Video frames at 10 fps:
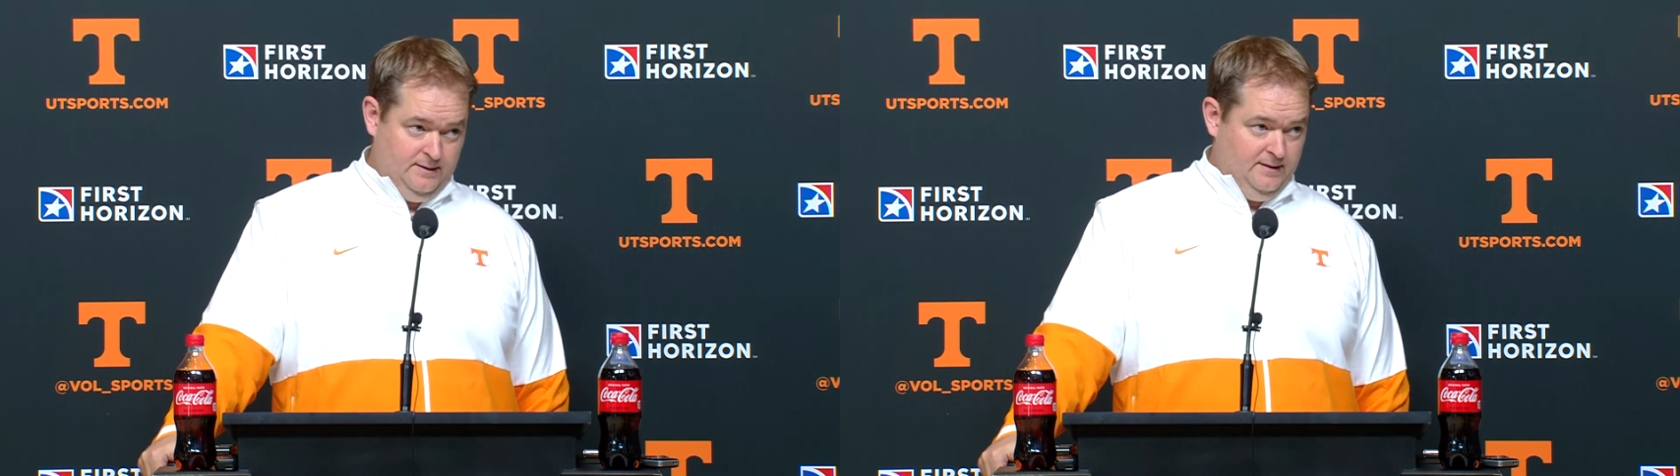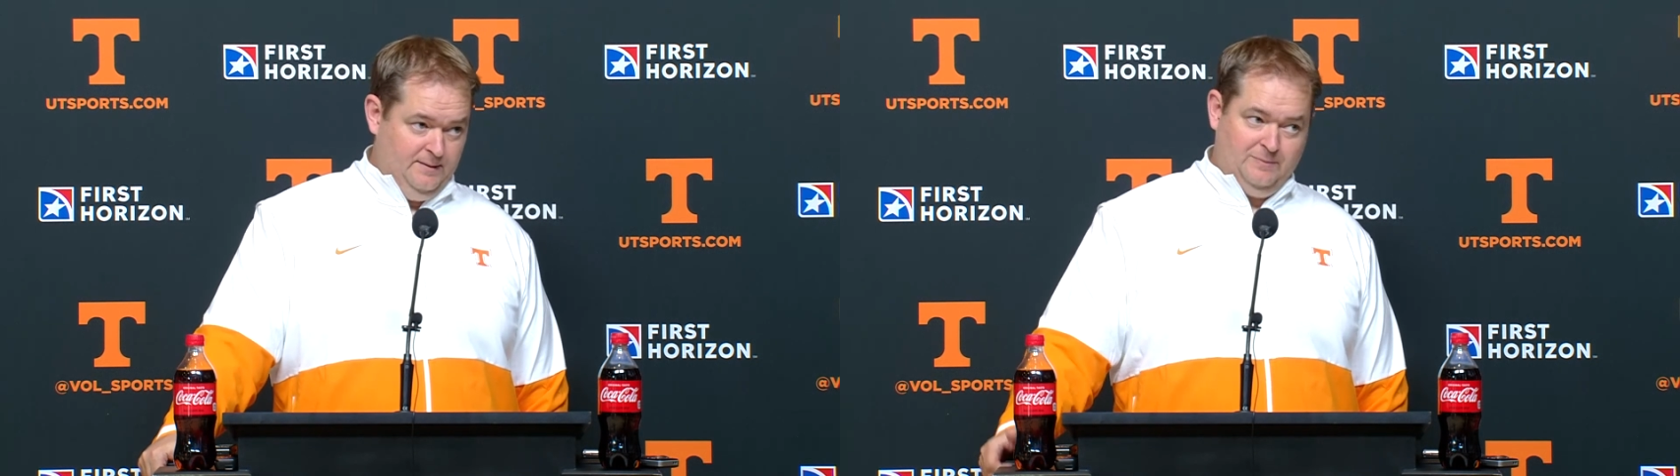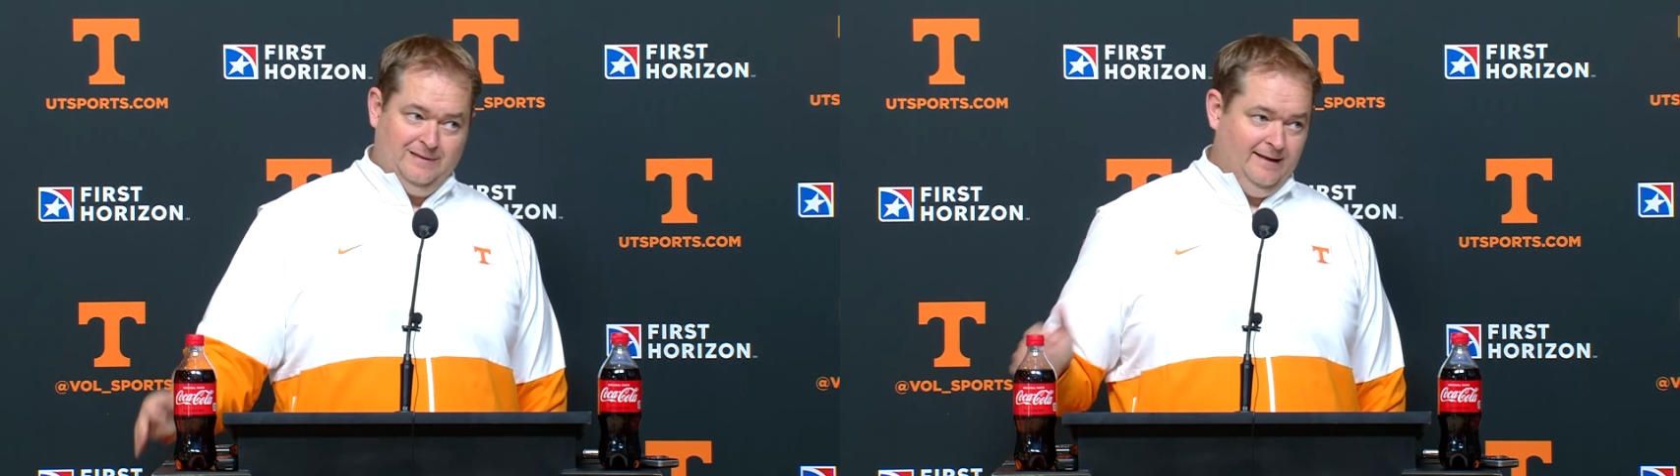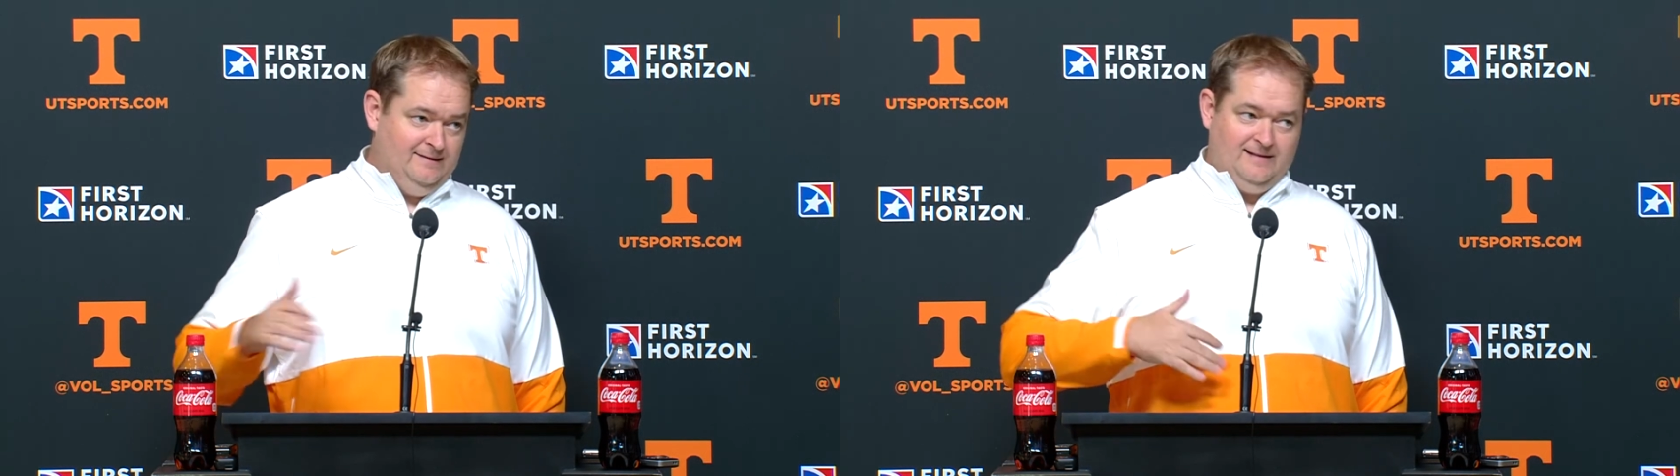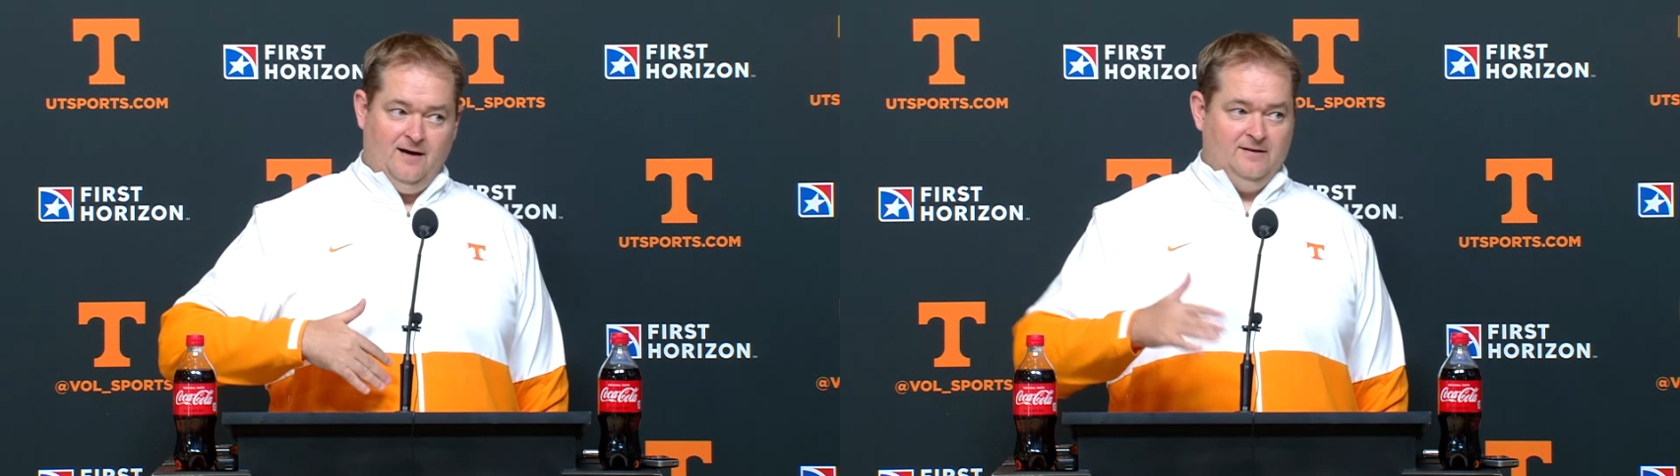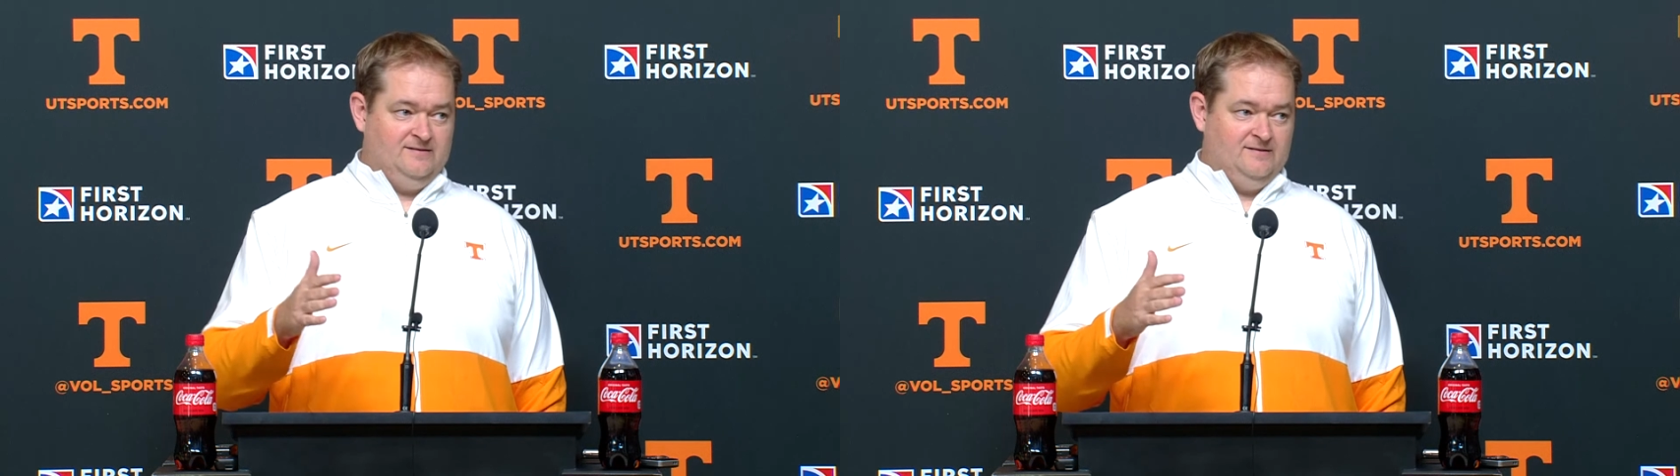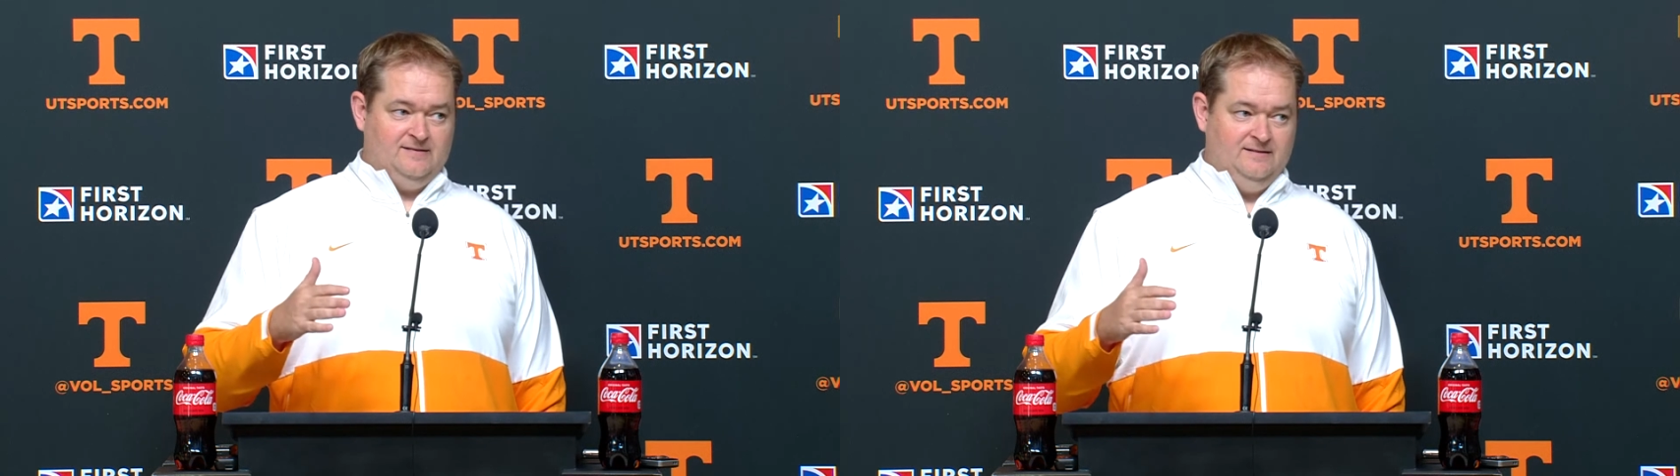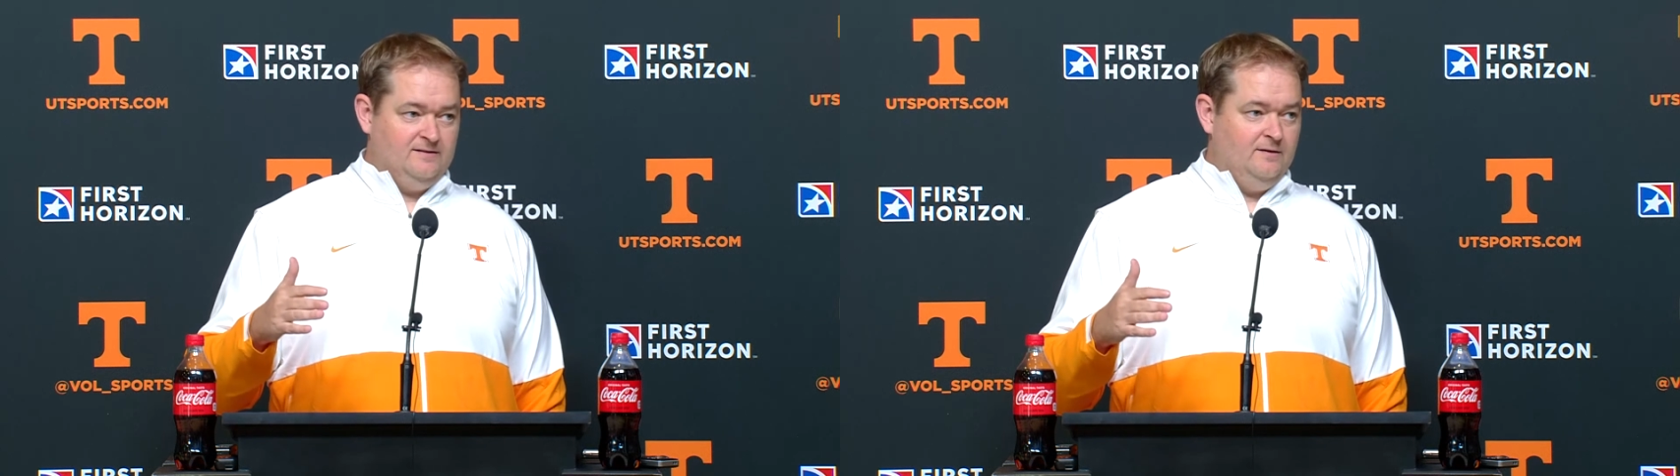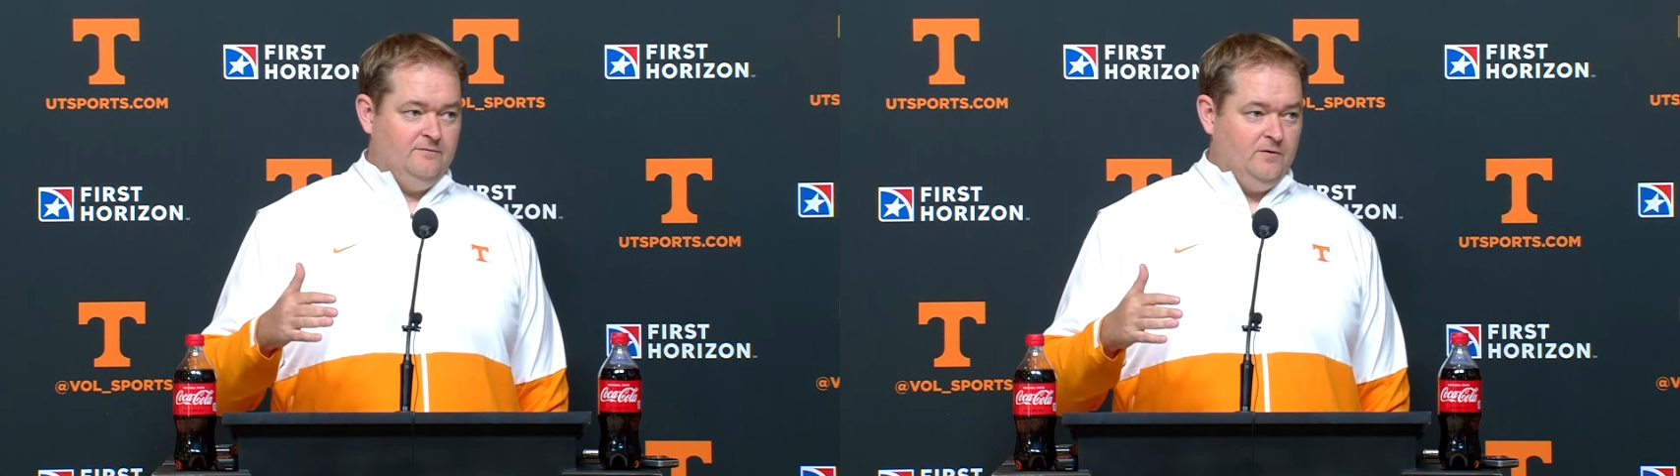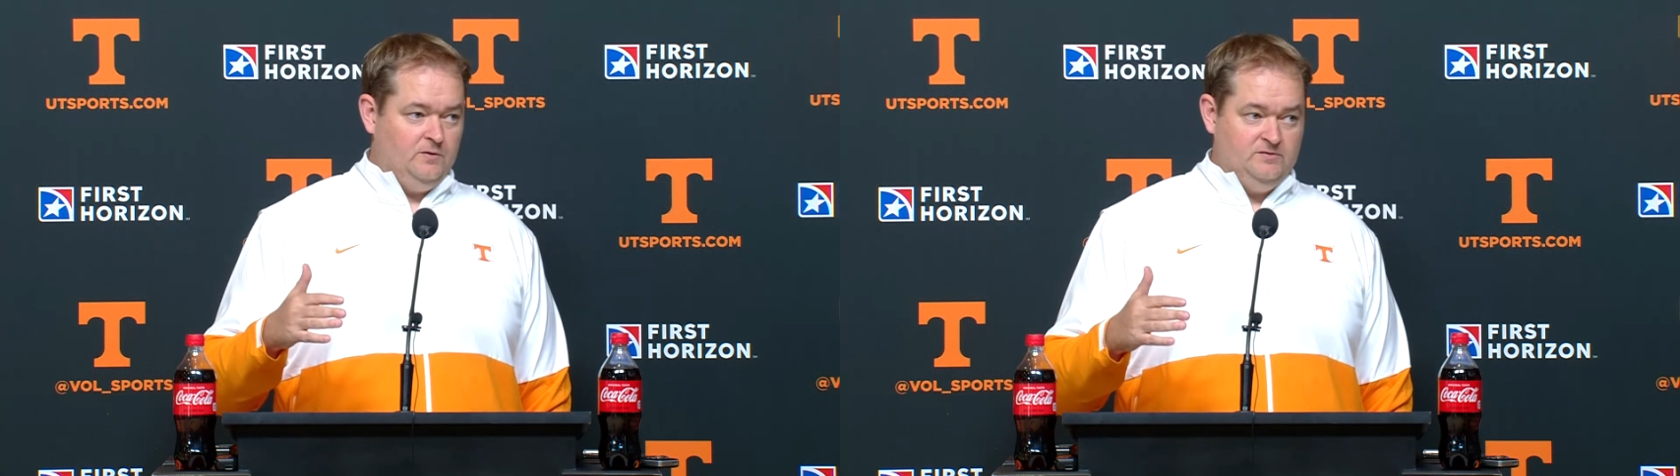It plays out as the season
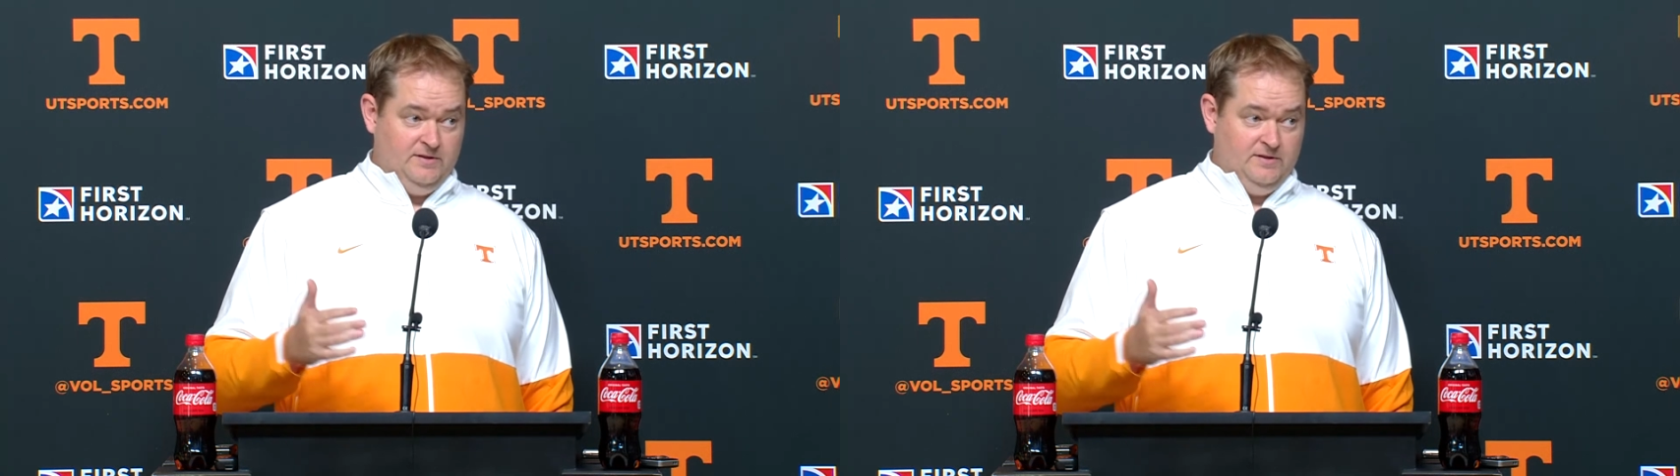unfolds,